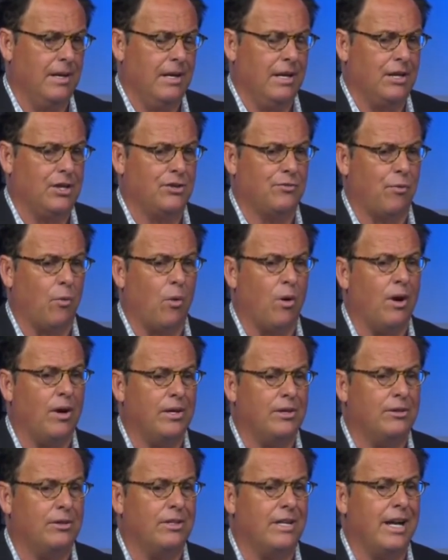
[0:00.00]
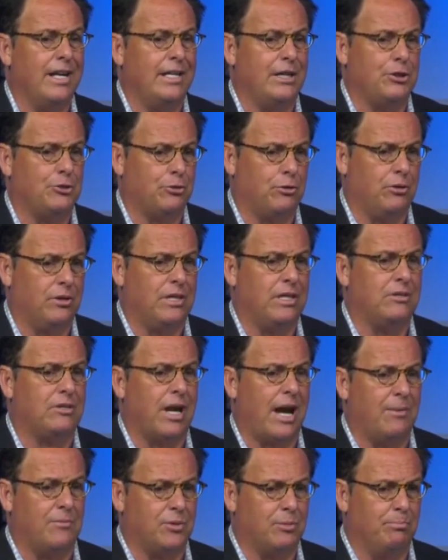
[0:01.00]
It's 480 trillion
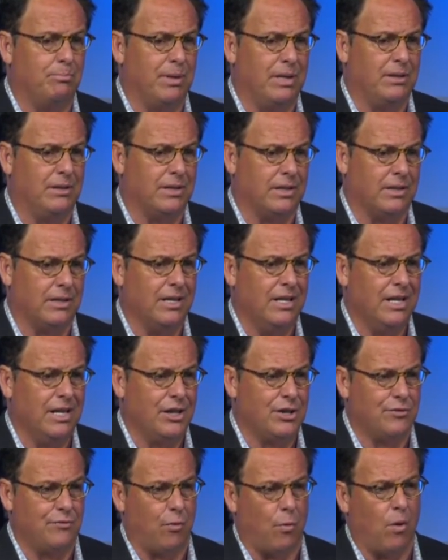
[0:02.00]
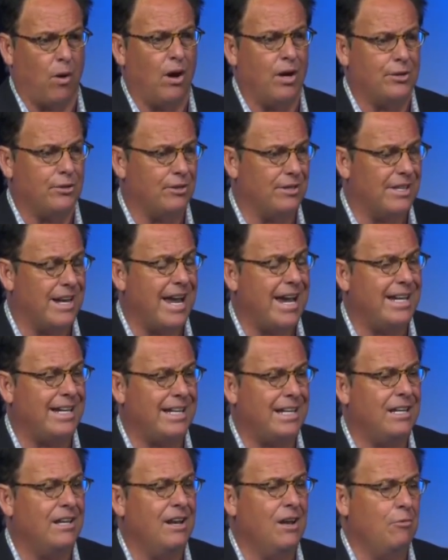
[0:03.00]
times a billion. It's
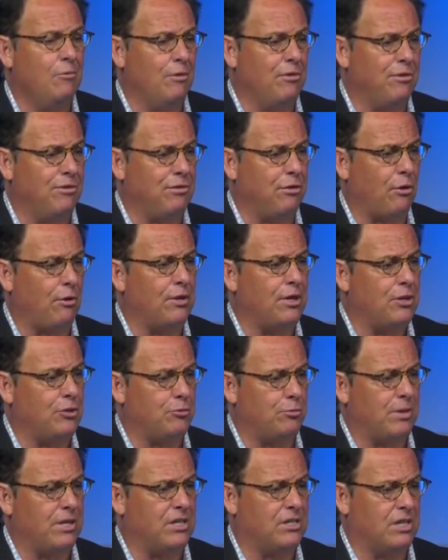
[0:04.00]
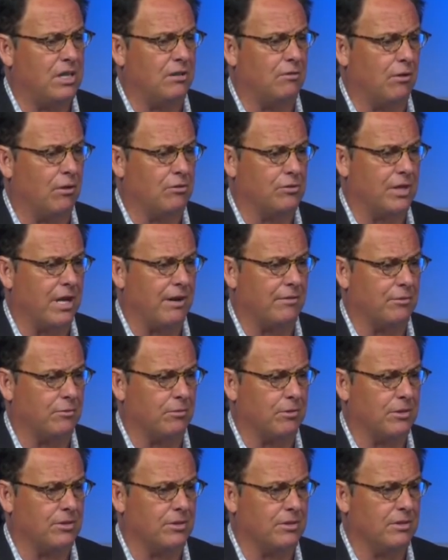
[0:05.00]
480 with 33 zeros
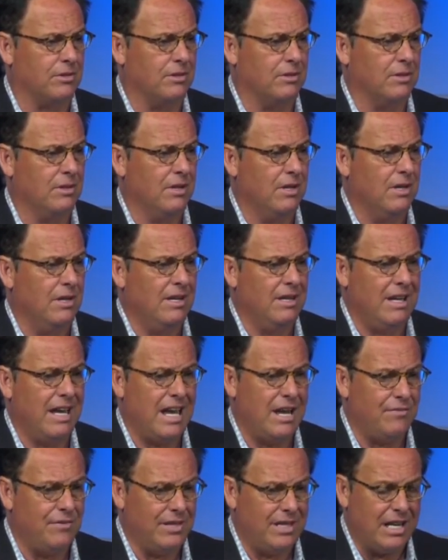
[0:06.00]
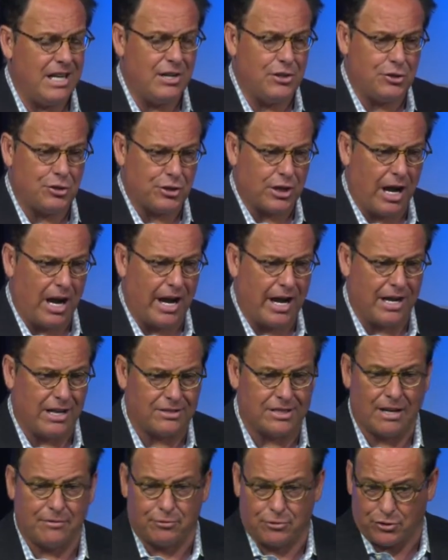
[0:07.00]
afterwards. Even in
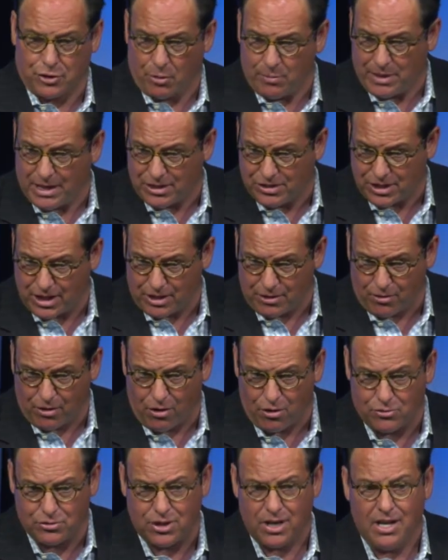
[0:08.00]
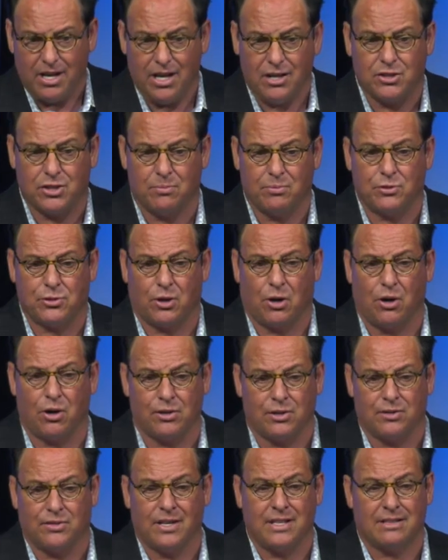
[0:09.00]
science, after so many zeros, it's
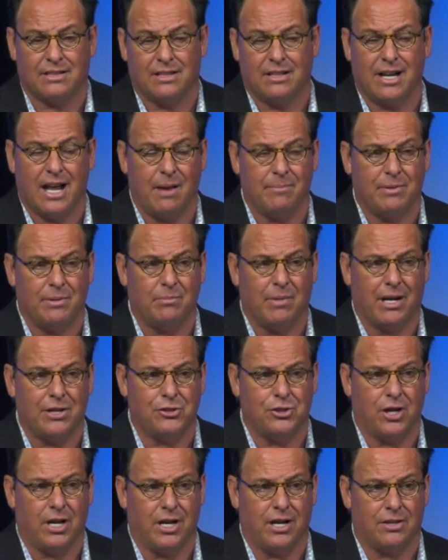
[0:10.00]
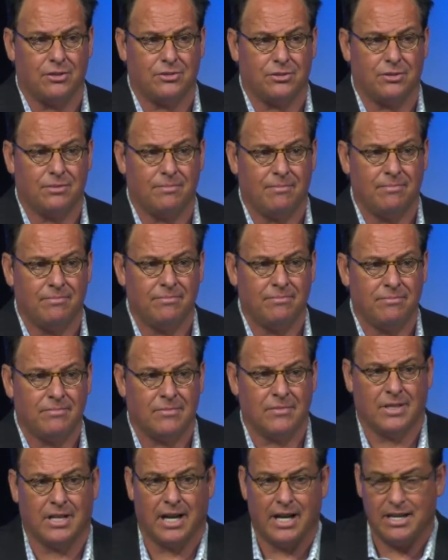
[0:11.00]
absurd to think that it happened by chance.
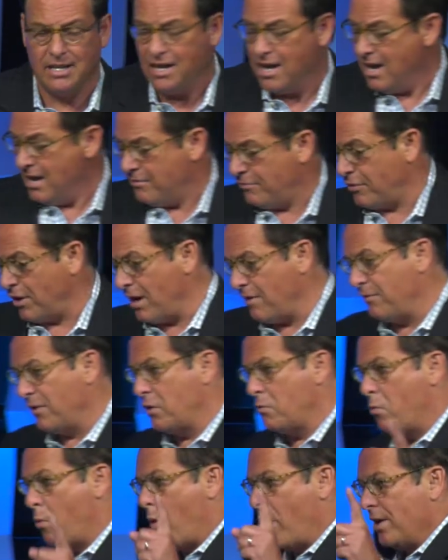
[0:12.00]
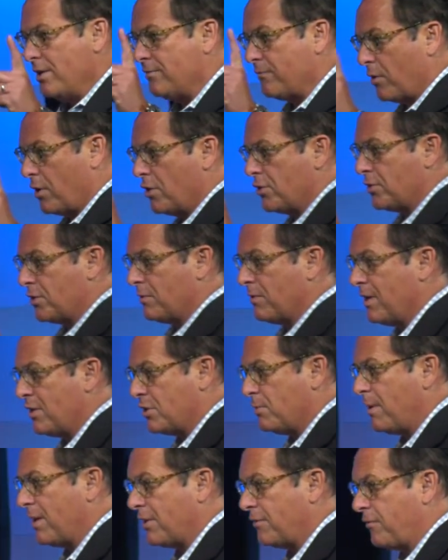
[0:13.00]
Okay? For every one verse there is
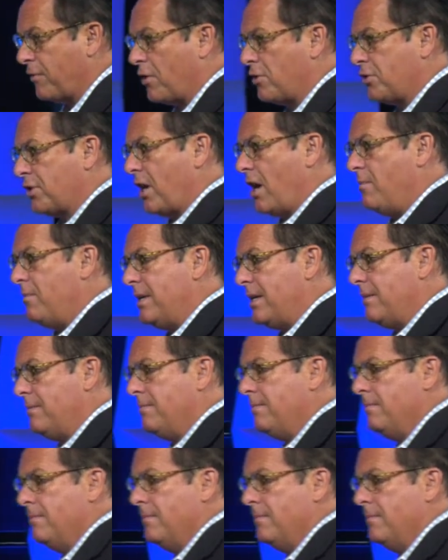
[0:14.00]
about the first coming,